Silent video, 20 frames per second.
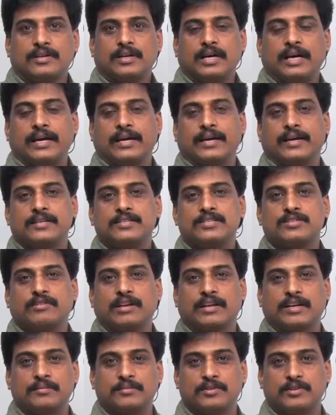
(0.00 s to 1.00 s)
Hi guys,
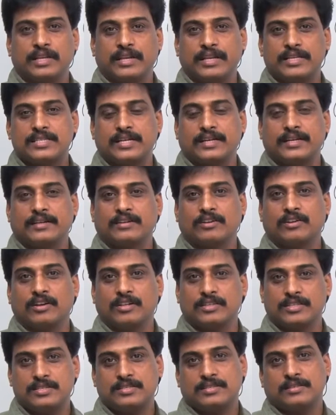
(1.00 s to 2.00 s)
welcome to Naresh
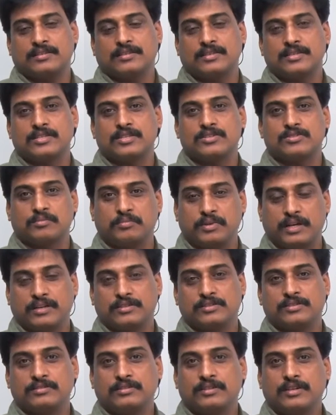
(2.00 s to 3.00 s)
Technologies. This is
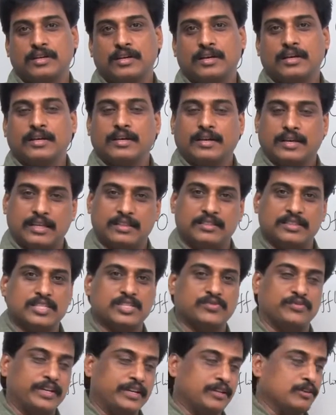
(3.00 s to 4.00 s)
Subbaraju. In
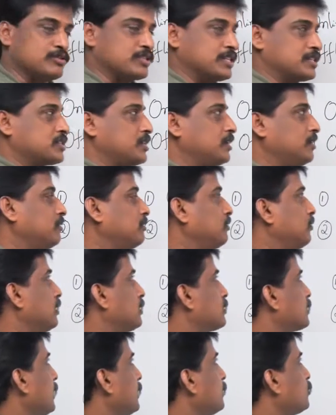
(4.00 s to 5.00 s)
this video session,
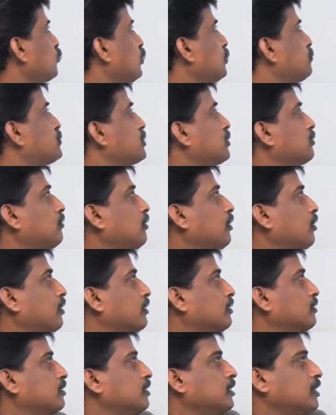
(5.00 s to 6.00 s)
we'll try to observe
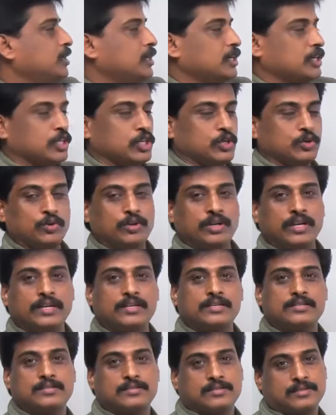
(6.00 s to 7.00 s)
on
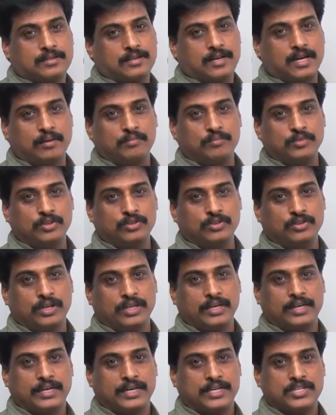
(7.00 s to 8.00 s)
UNIX
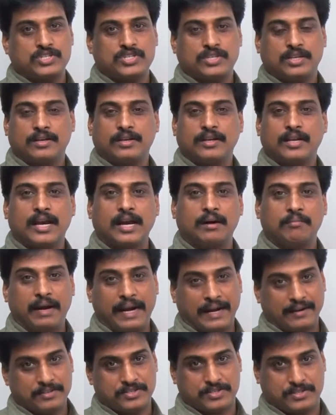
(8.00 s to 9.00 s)
communication
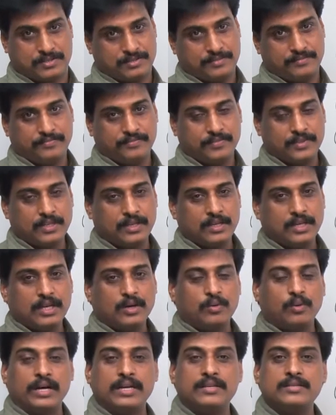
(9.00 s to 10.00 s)
commands.
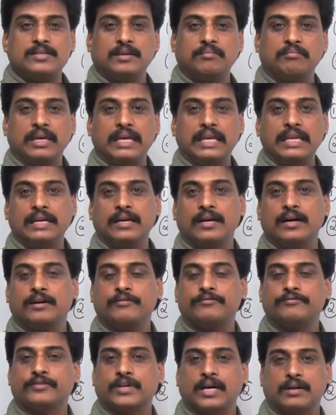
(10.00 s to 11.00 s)
What is the meaning
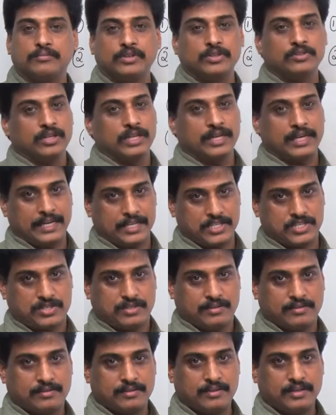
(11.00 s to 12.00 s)
of
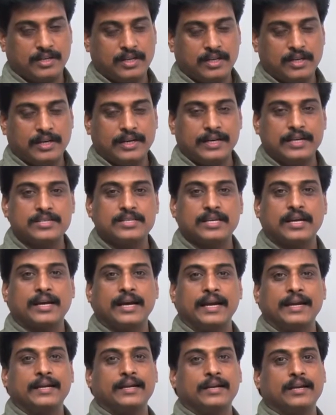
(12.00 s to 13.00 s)
communication? It is a
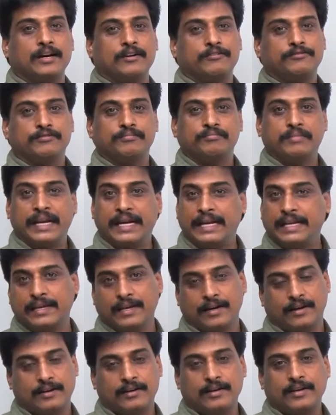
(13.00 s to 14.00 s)
kind of
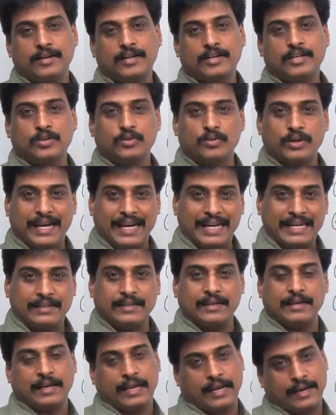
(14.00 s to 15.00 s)
media to
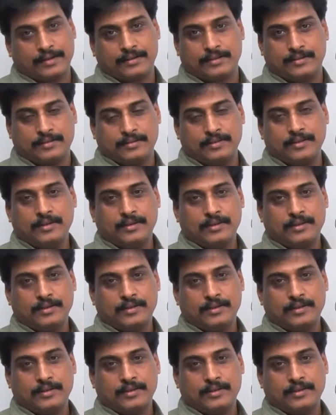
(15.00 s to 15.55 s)
interact